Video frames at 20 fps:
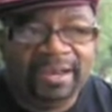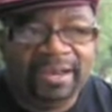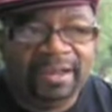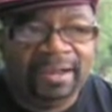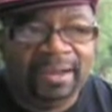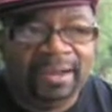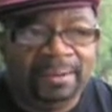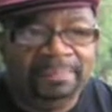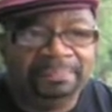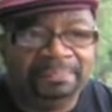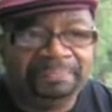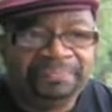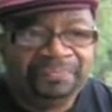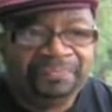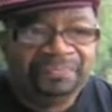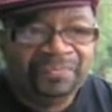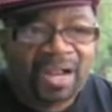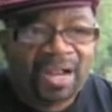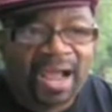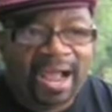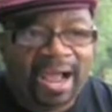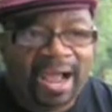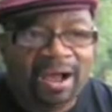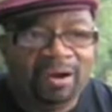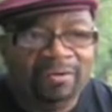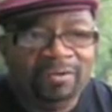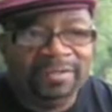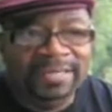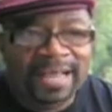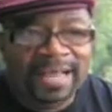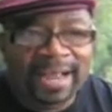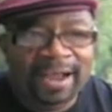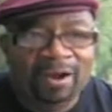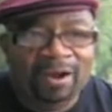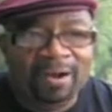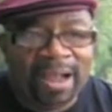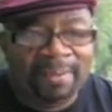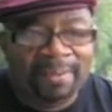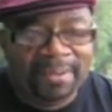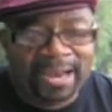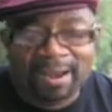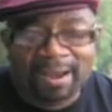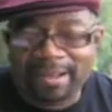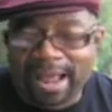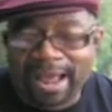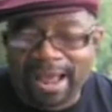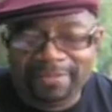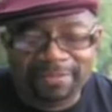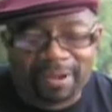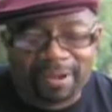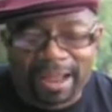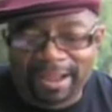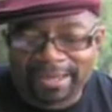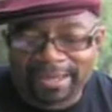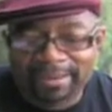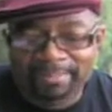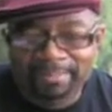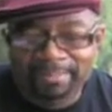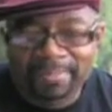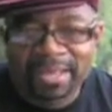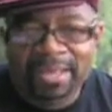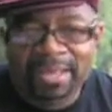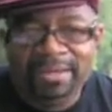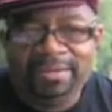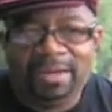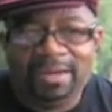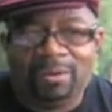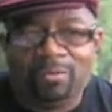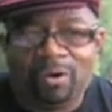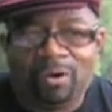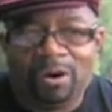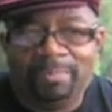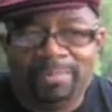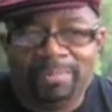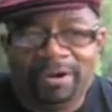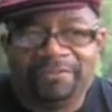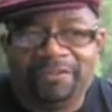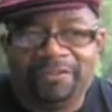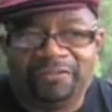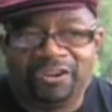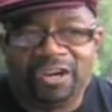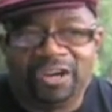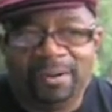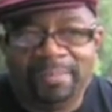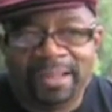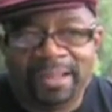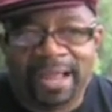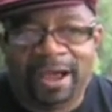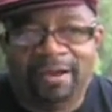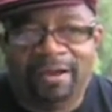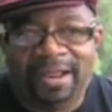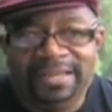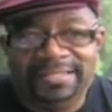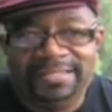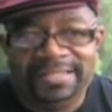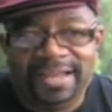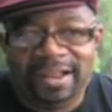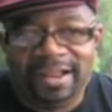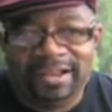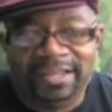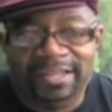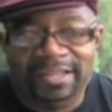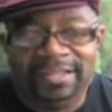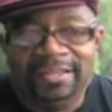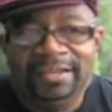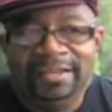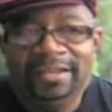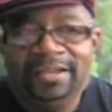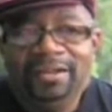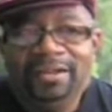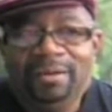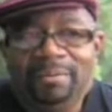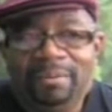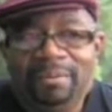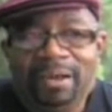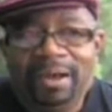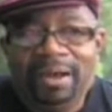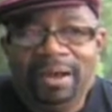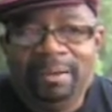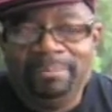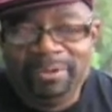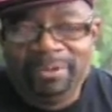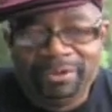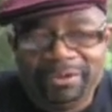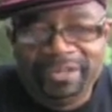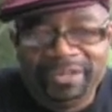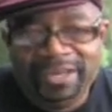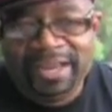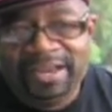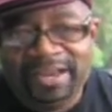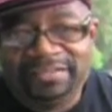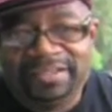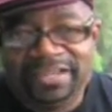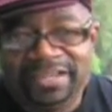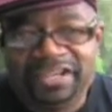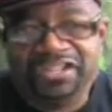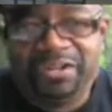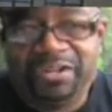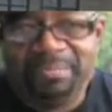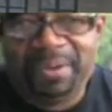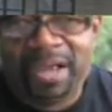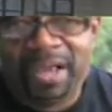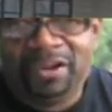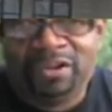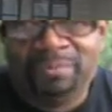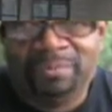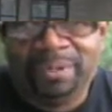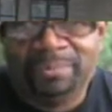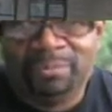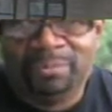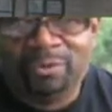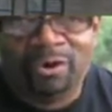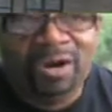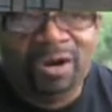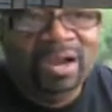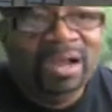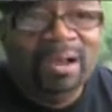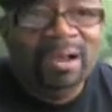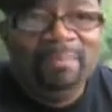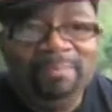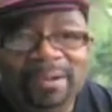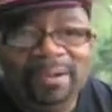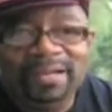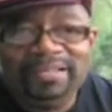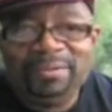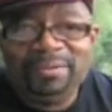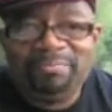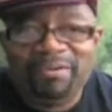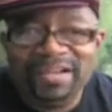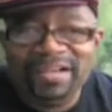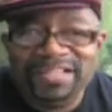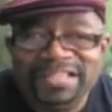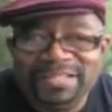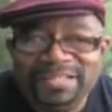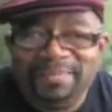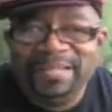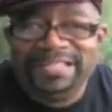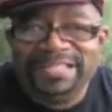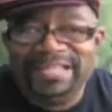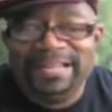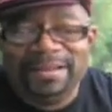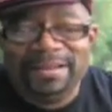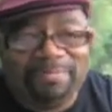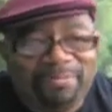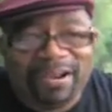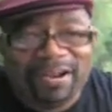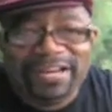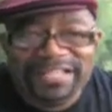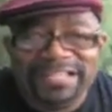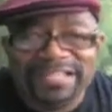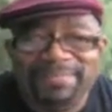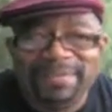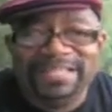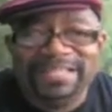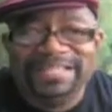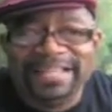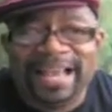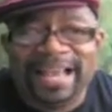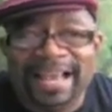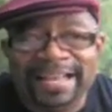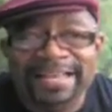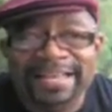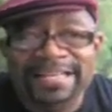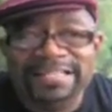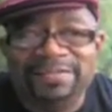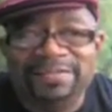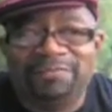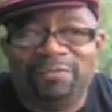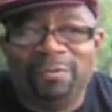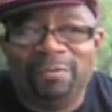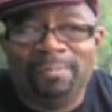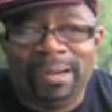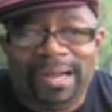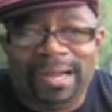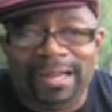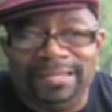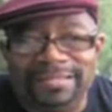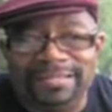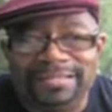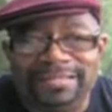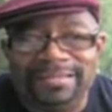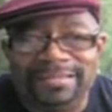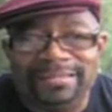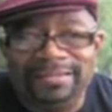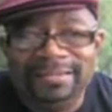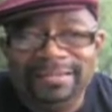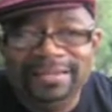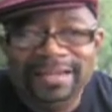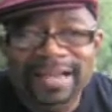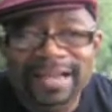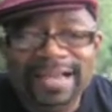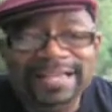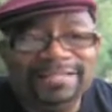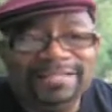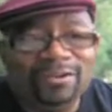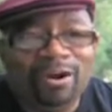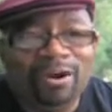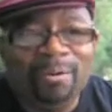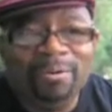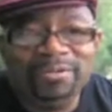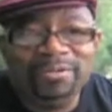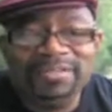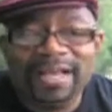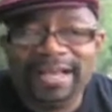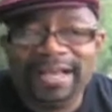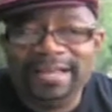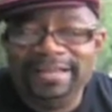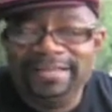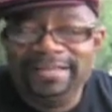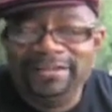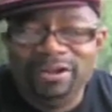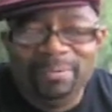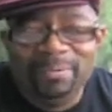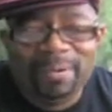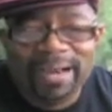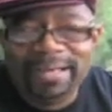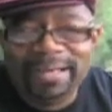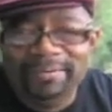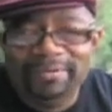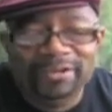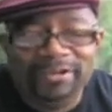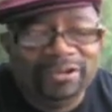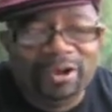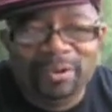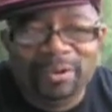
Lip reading: at how now, I thought I commend Warren Buffett for coming out and telling billionaires that they should pay a little bit more. But the president's been saying this for months. It's almost like it's a new idea.